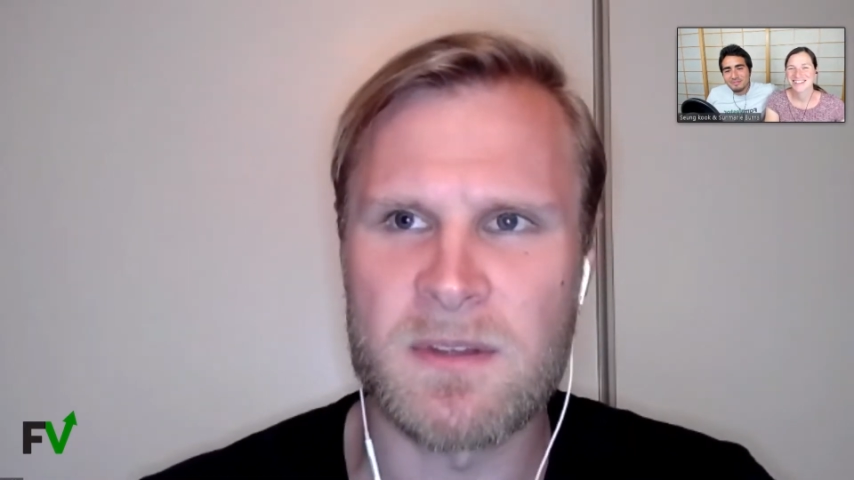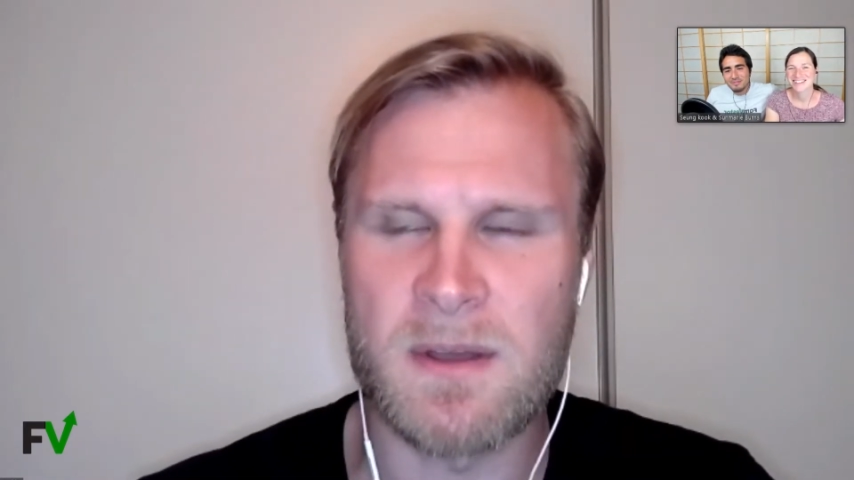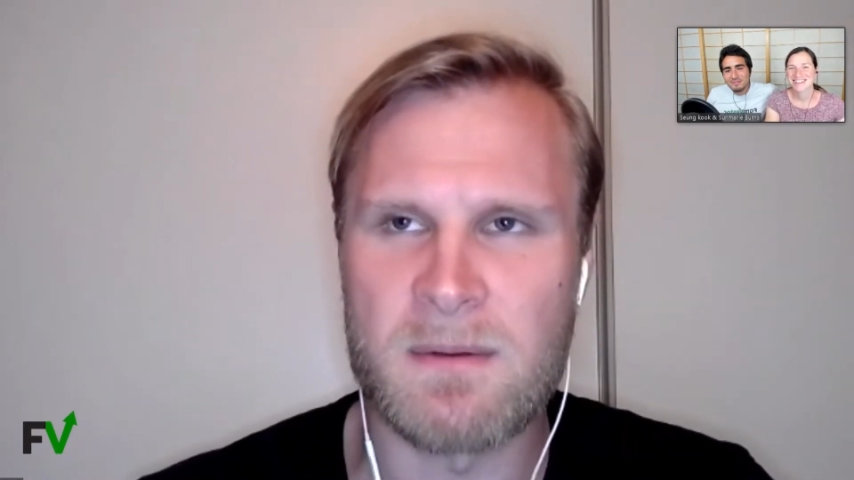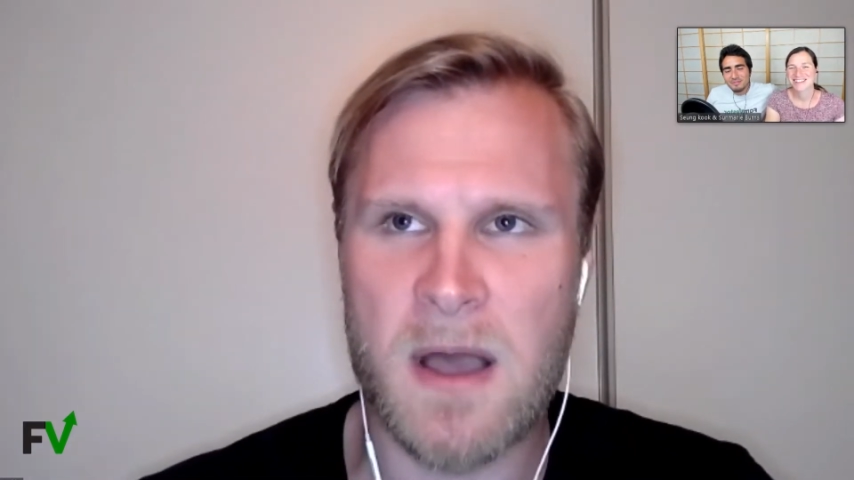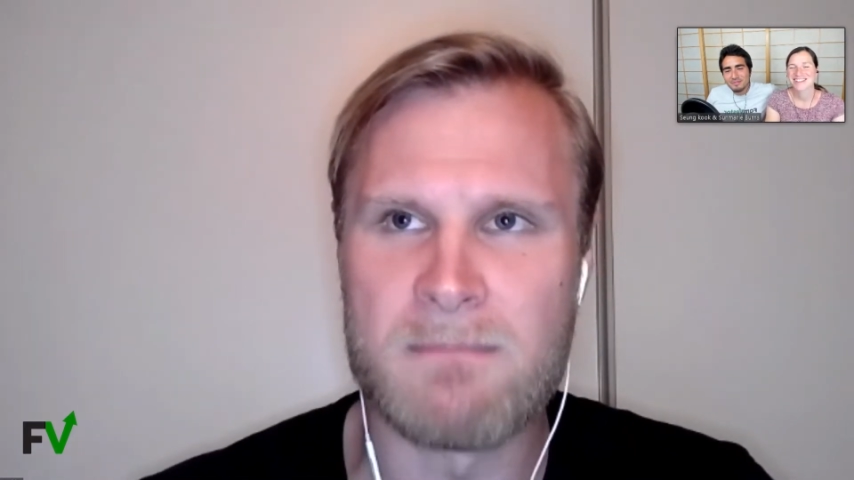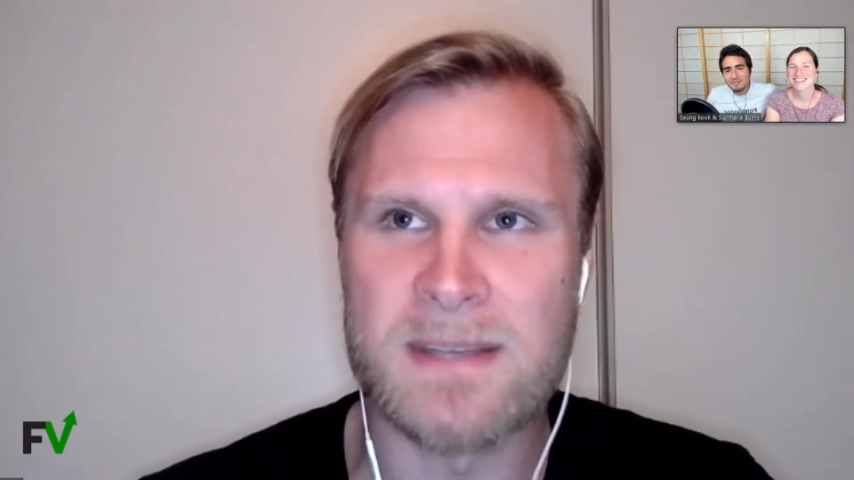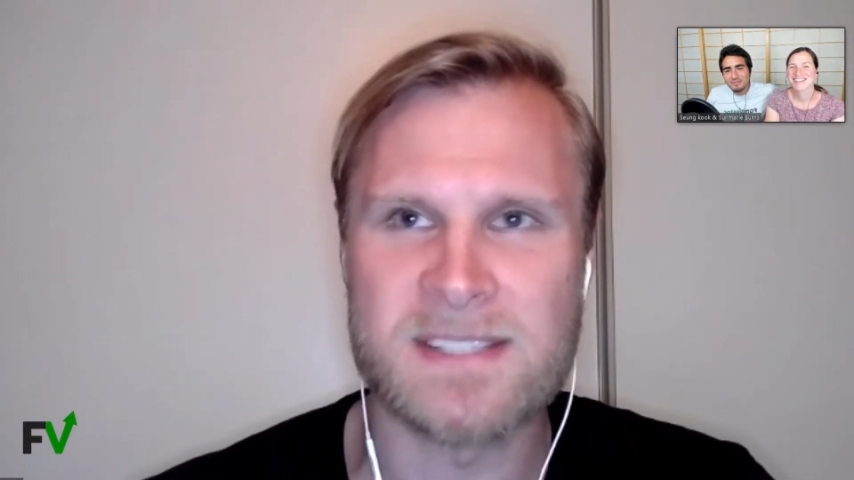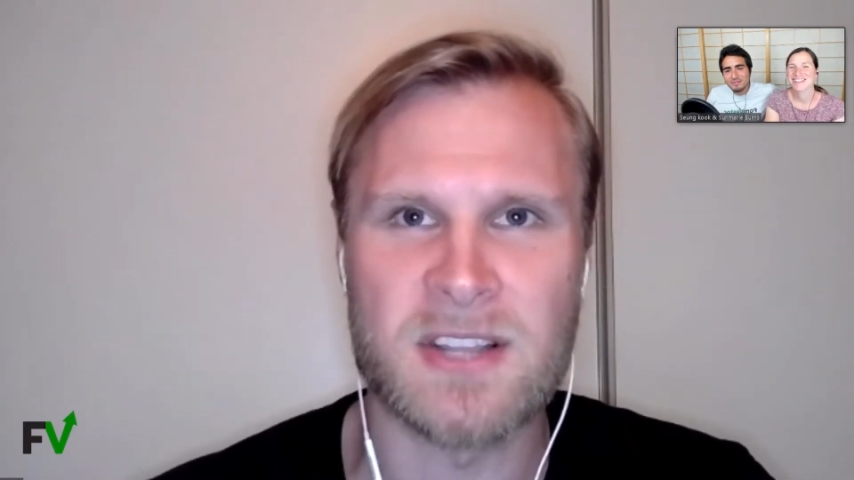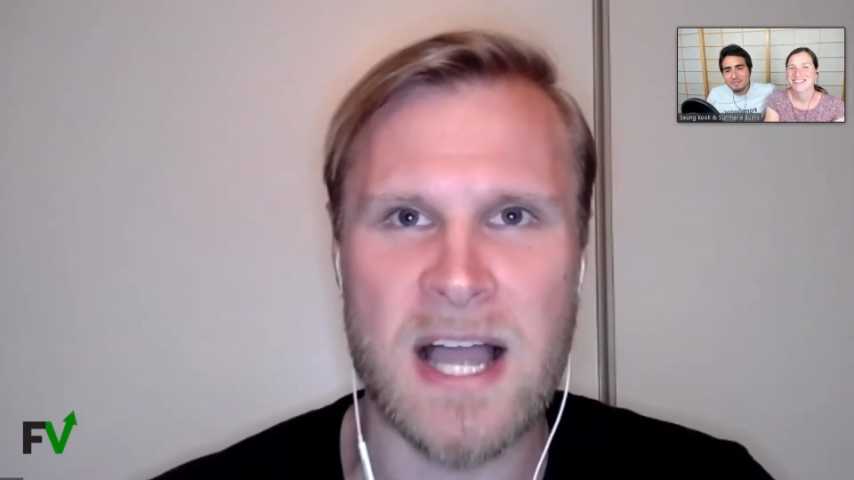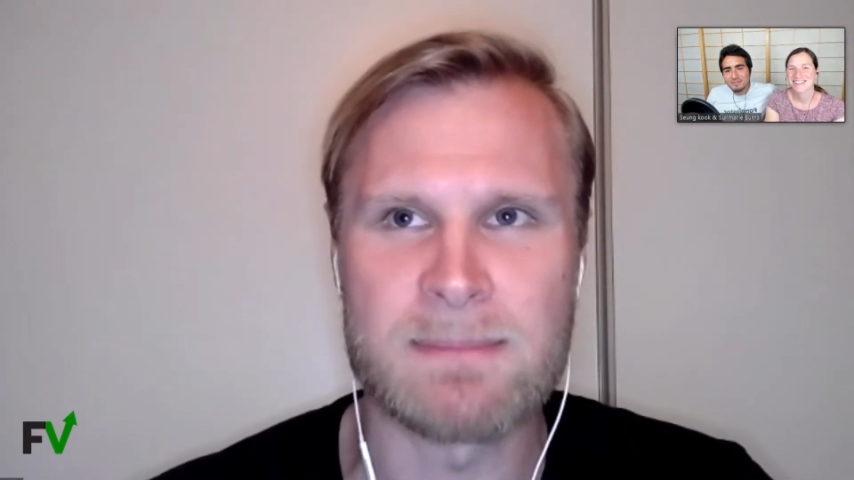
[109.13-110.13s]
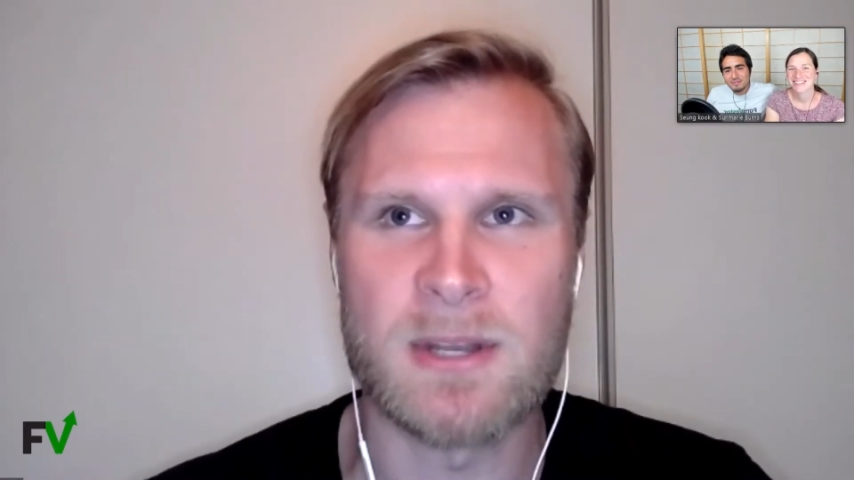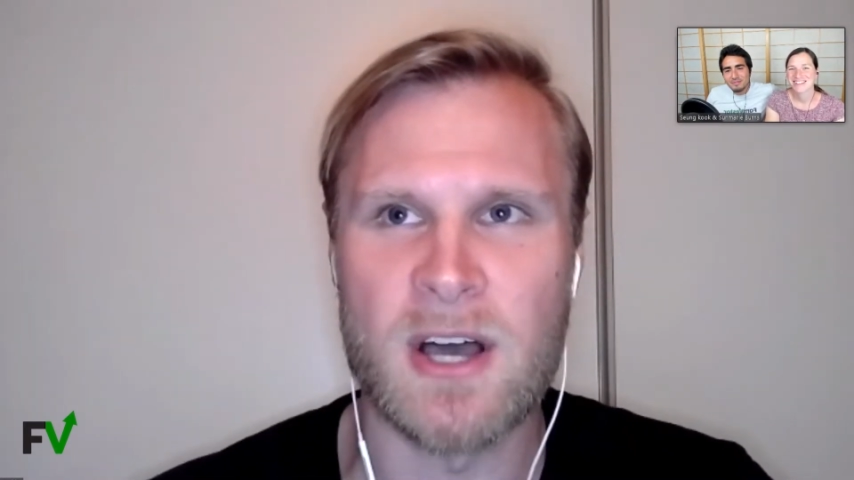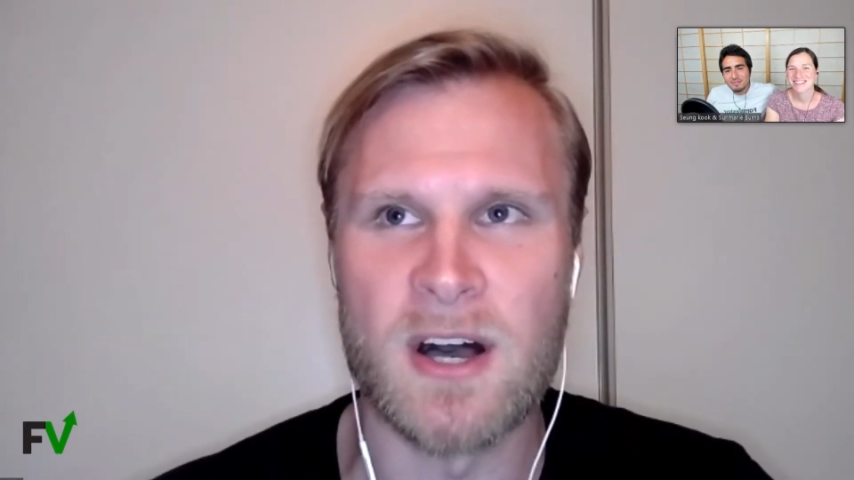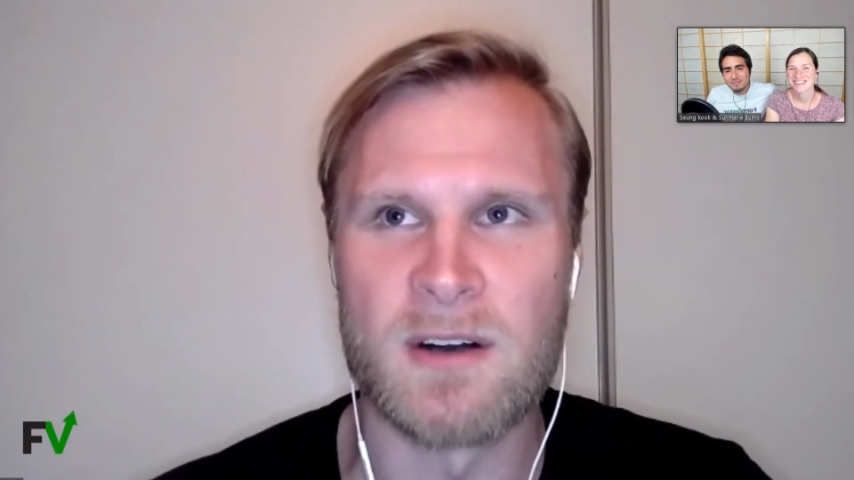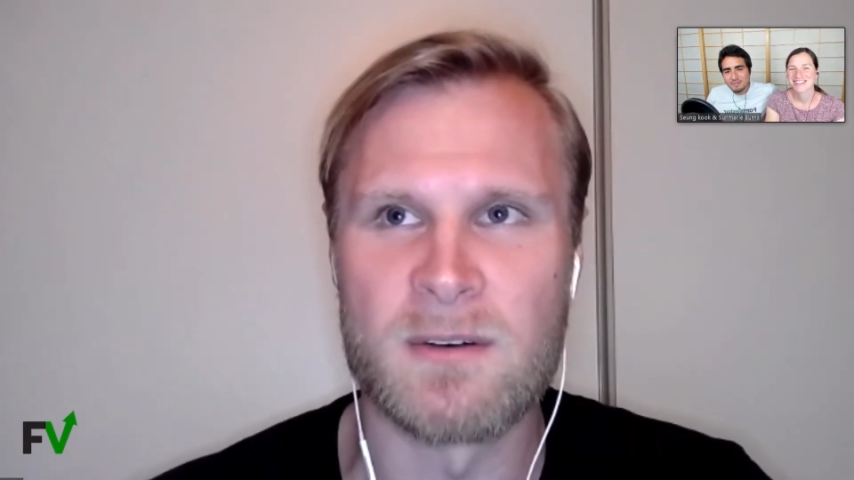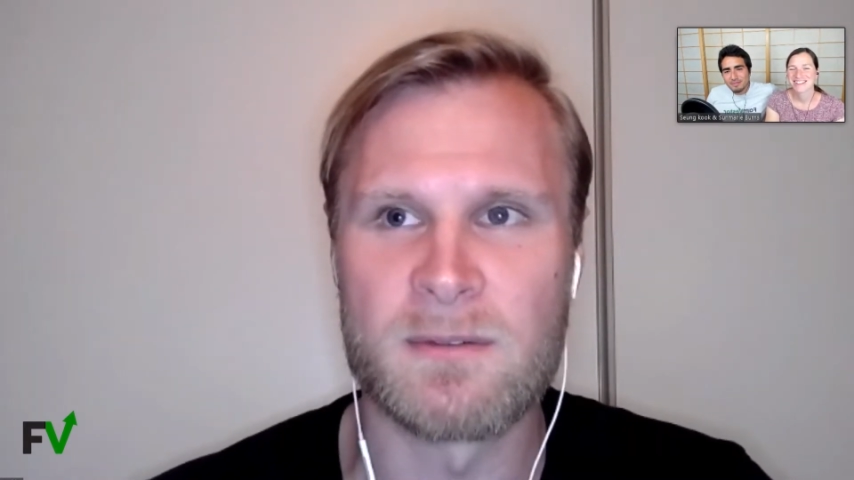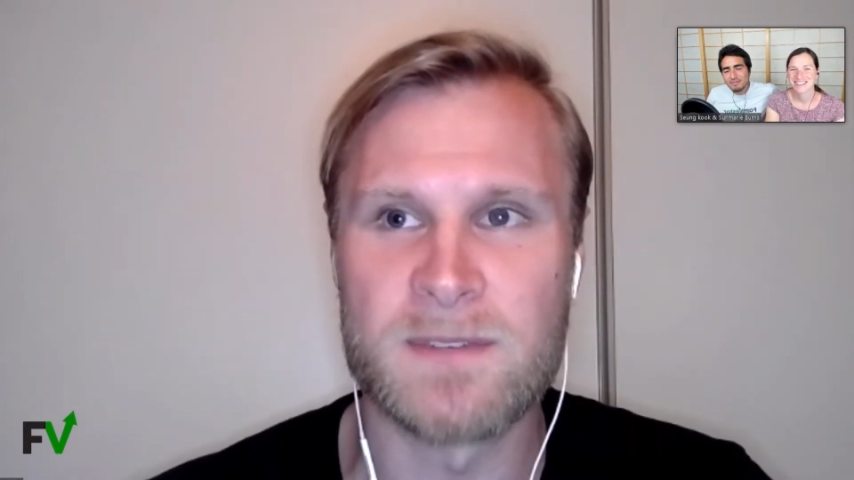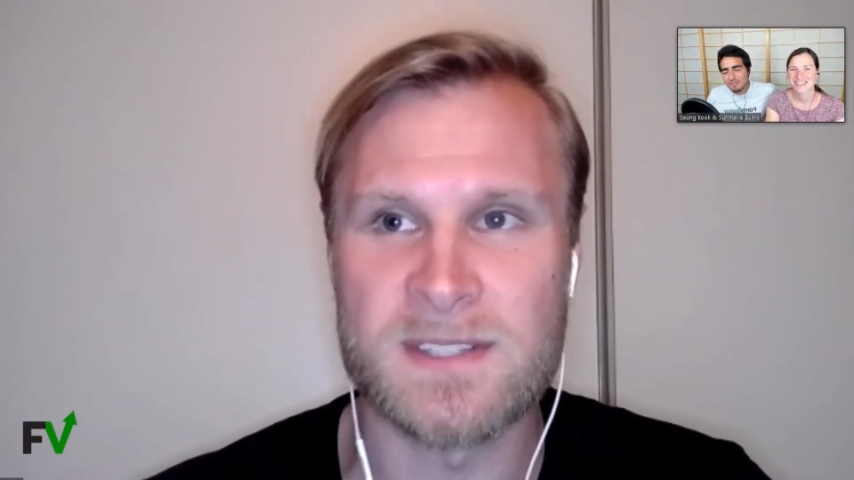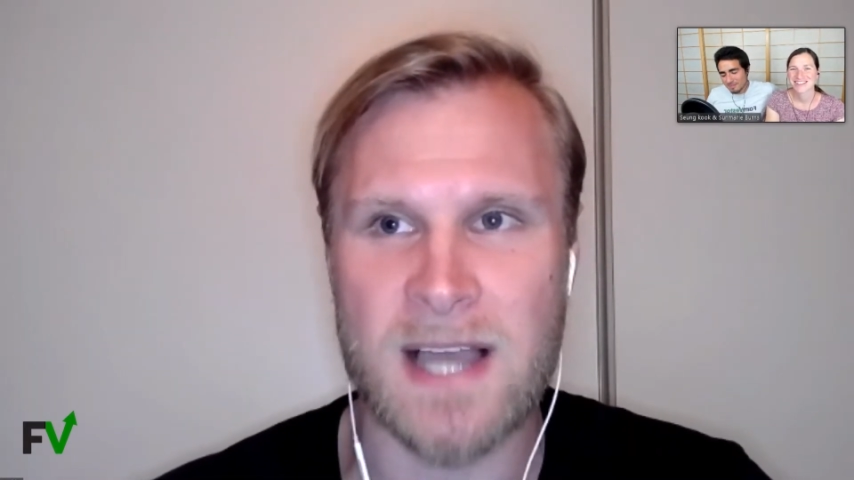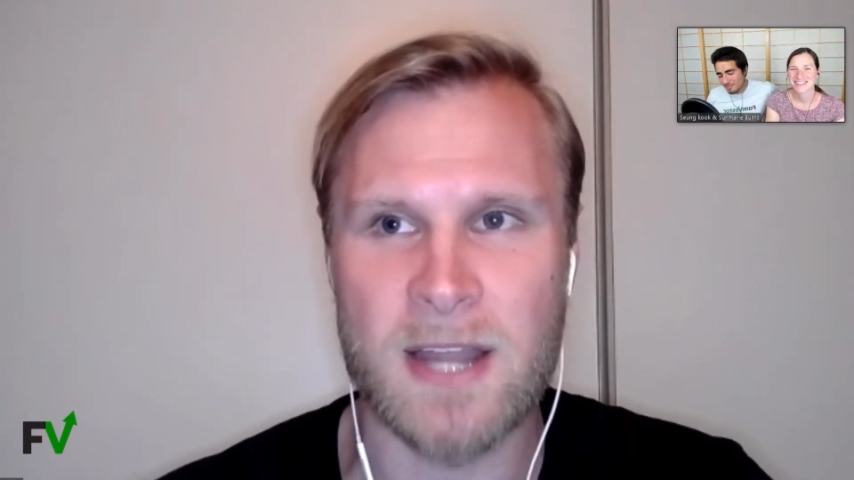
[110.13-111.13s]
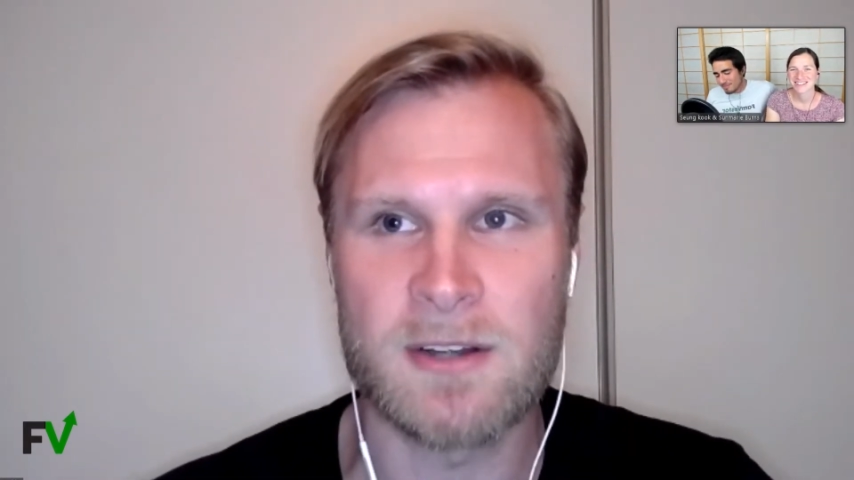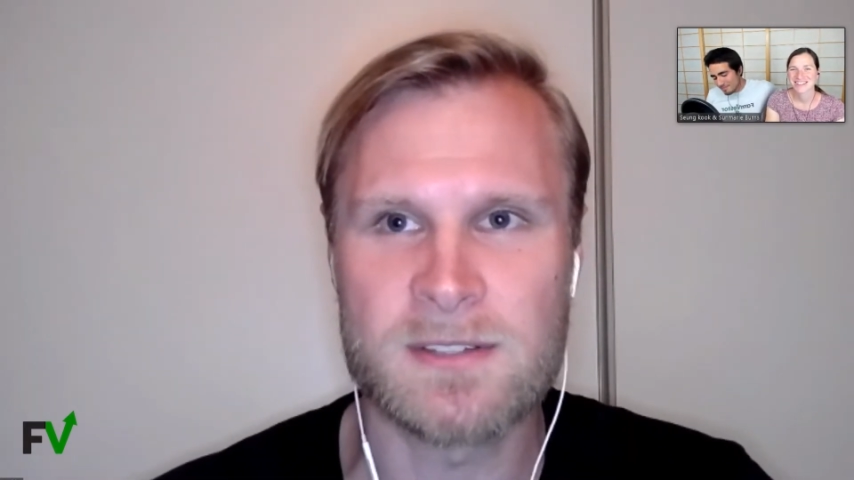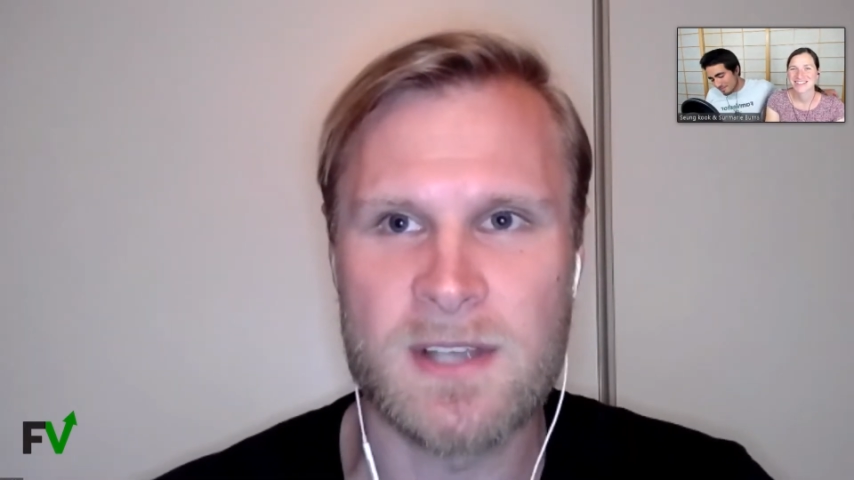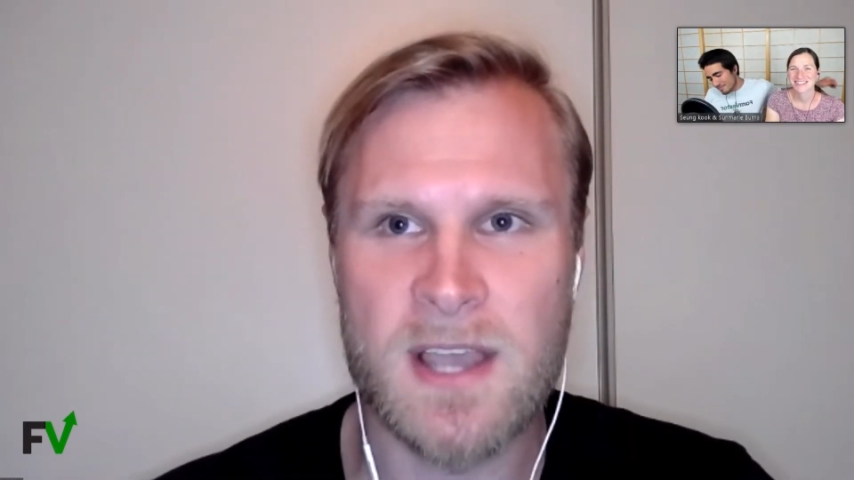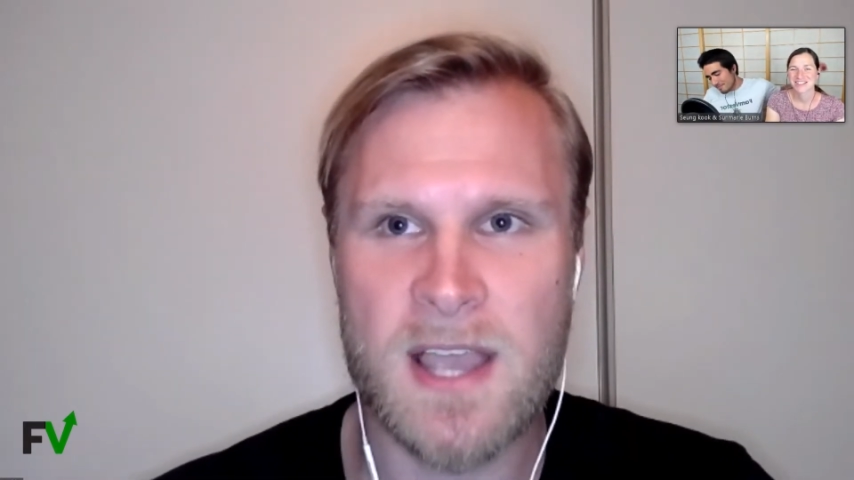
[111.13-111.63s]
a misalignment of desires